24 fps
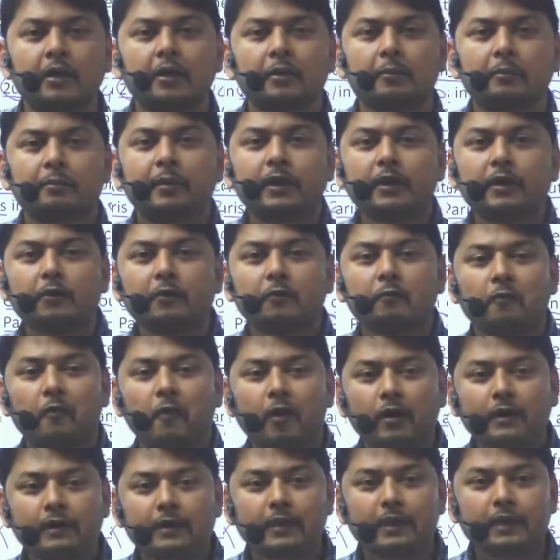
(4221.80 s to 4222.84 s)
But
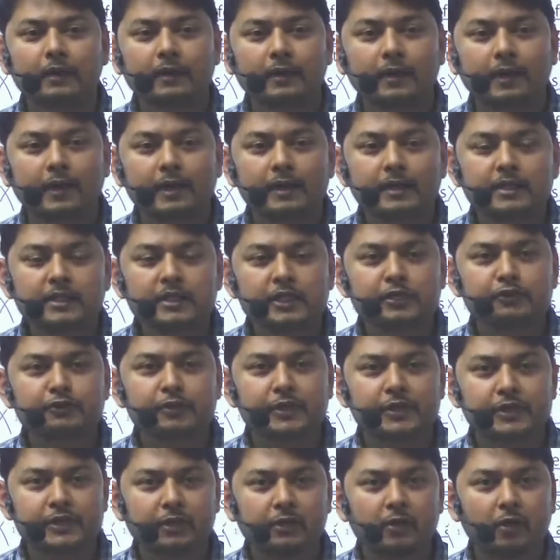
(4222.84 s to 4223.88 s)
what the current
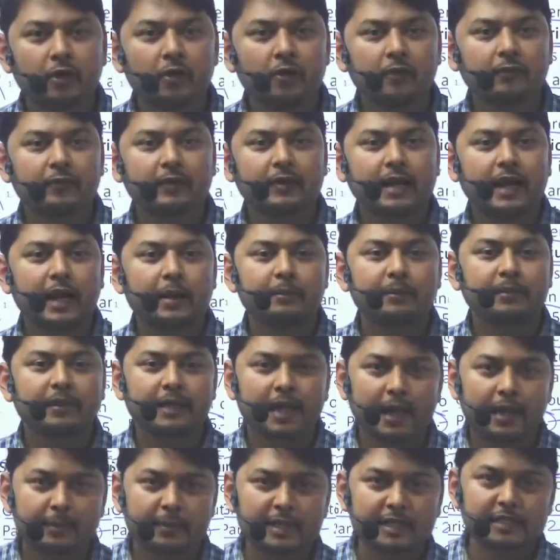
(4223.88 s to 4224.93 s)
situation of
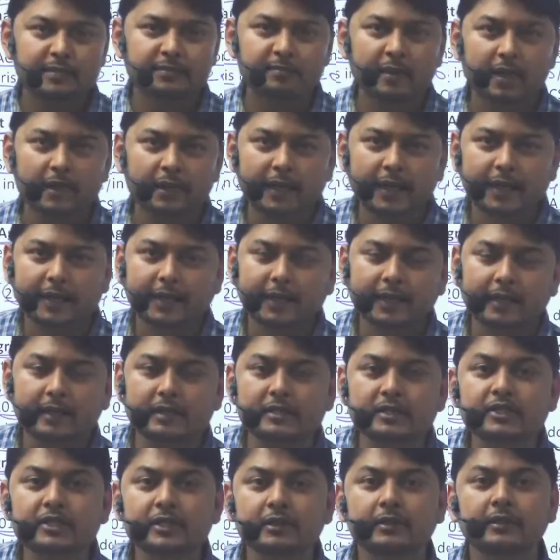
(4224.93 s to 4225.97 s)
climate smart
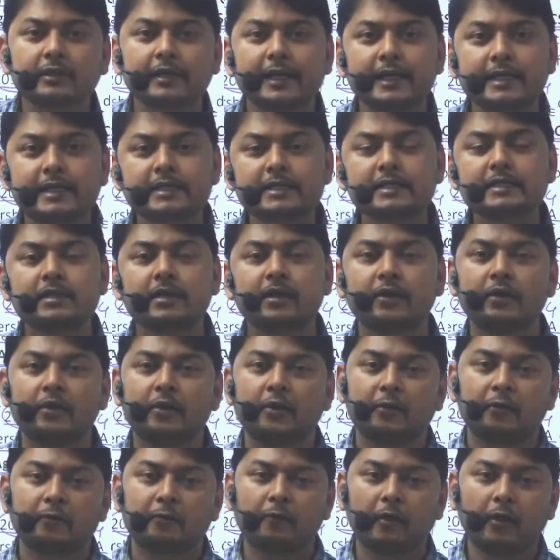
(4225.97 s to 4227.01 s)
agriculture is,
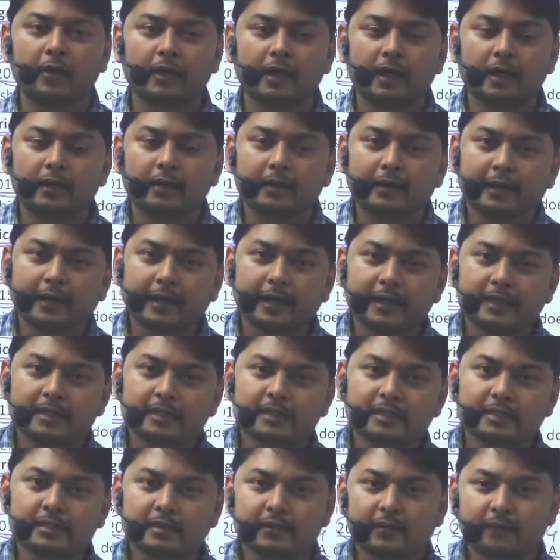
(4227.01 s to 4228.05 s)
what are
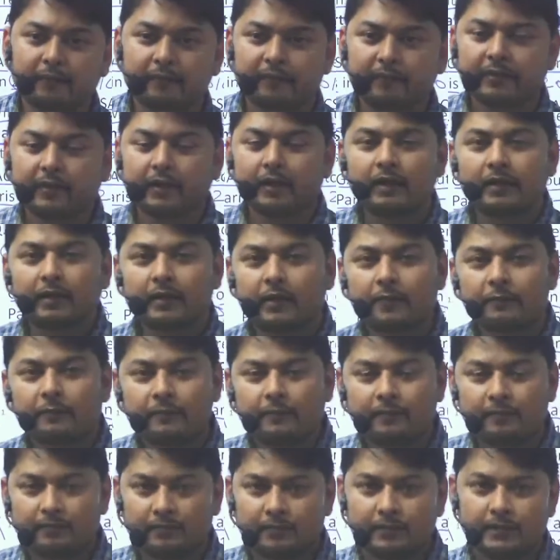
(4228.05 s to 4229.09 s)
its
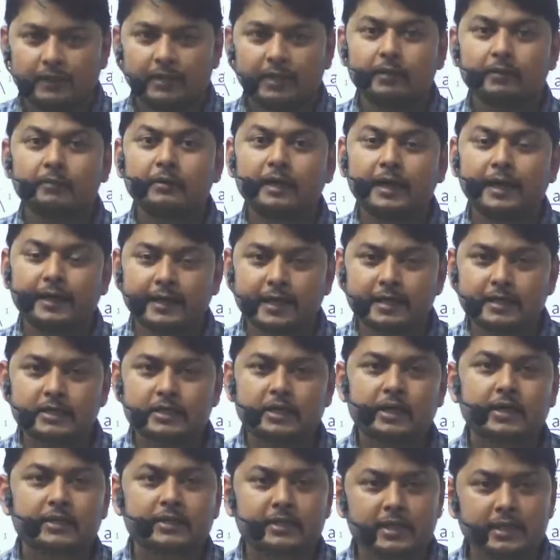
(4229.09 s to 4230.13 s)
latest
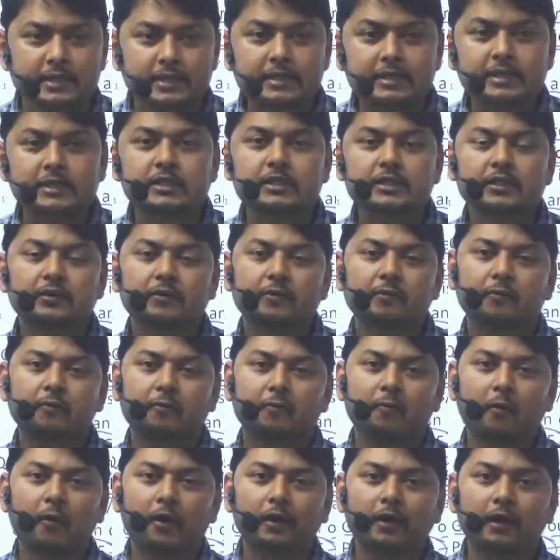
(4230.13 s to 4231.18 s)
research,
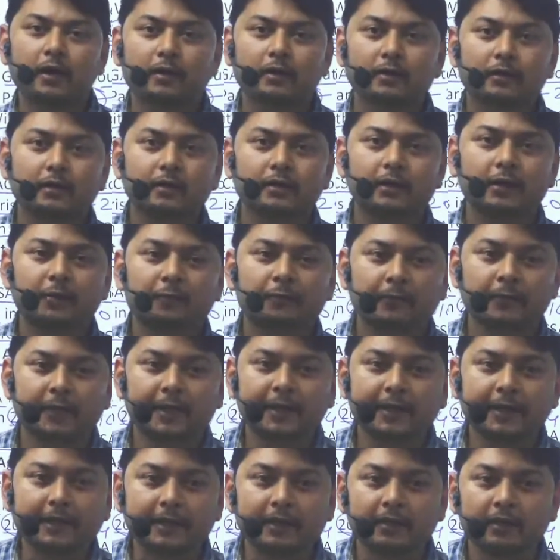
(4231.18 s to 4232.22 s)
what are the
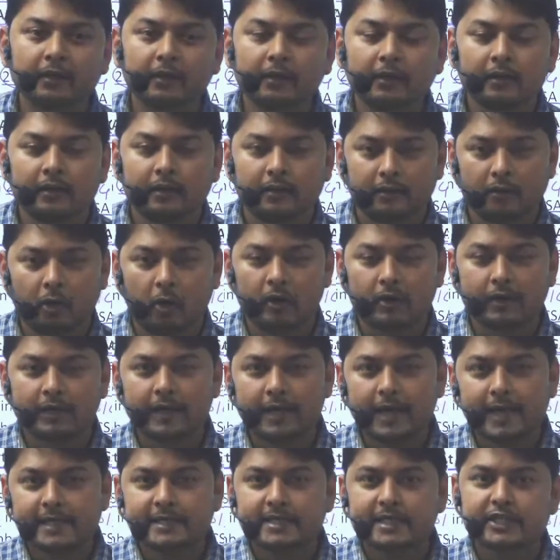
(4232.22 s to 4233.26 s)
different
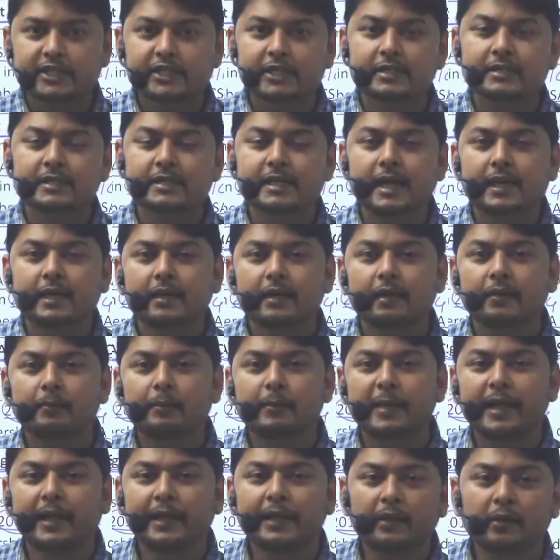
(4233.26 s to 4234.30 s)
organizations that are
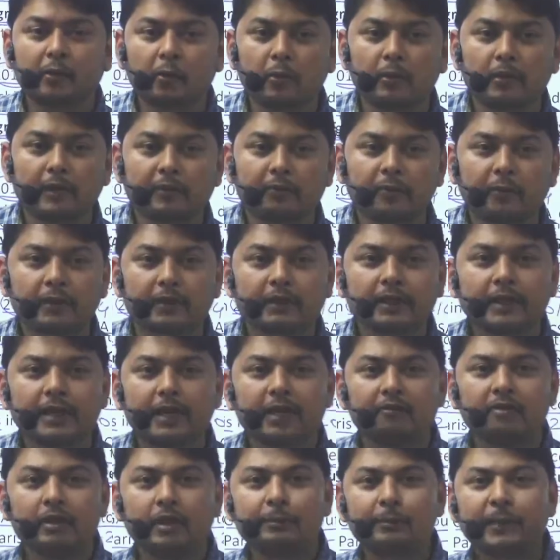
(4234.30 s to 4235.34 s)
playing role for the
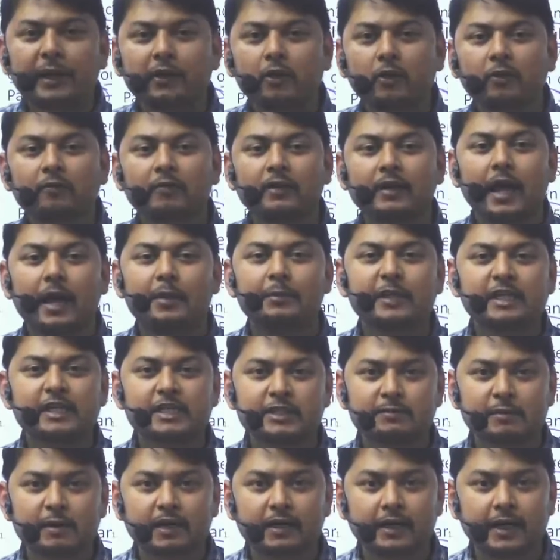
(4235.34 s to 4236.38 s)
development of climate
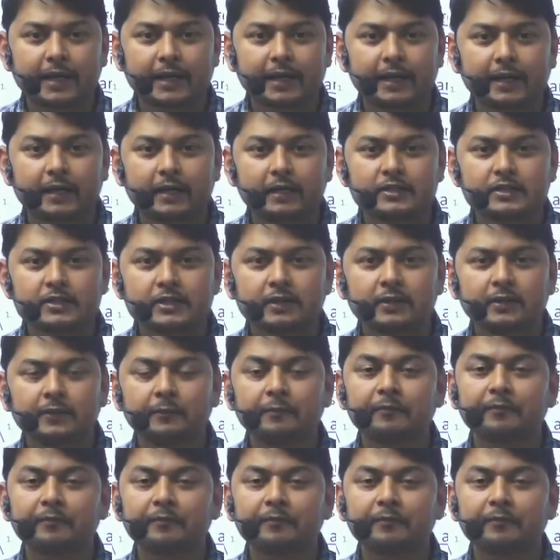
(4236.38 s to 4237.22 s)
smart agriculture